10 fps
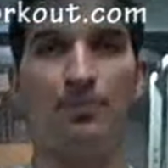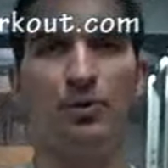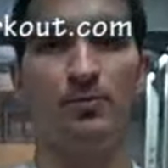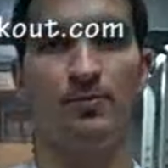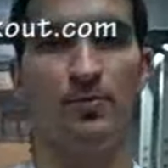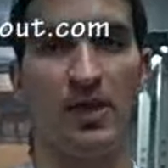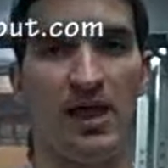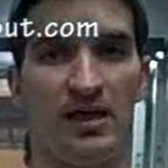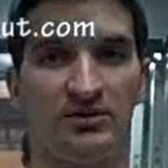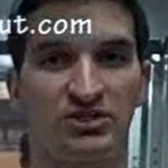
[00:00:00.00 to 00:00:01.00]
them
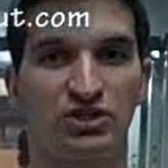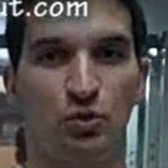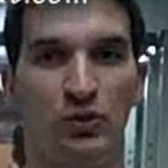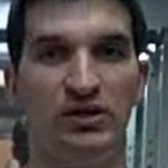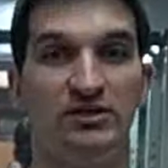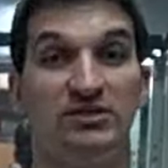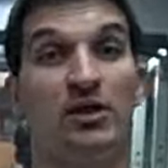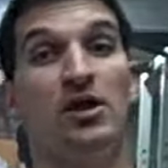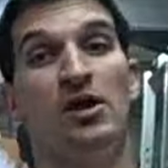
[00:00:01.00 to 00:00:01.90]
and squeeze.